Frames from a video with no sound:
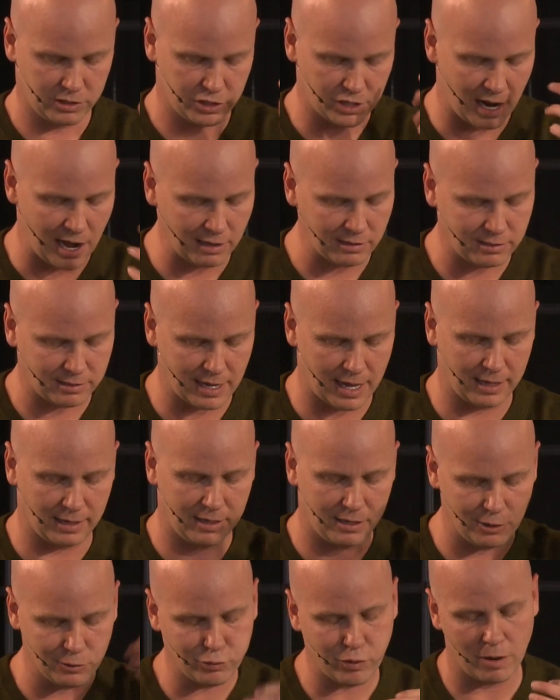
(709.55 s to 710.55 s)
John's saying,
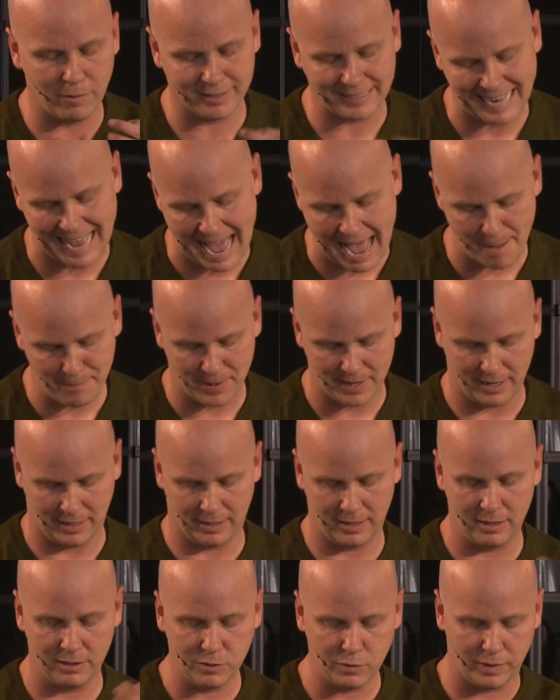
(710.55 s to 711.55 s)
here's what was happening,
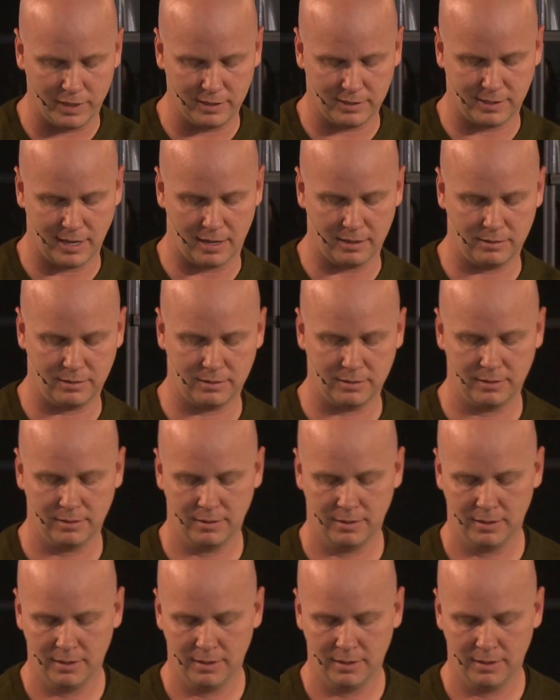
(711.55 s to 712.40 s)
and here's what he says.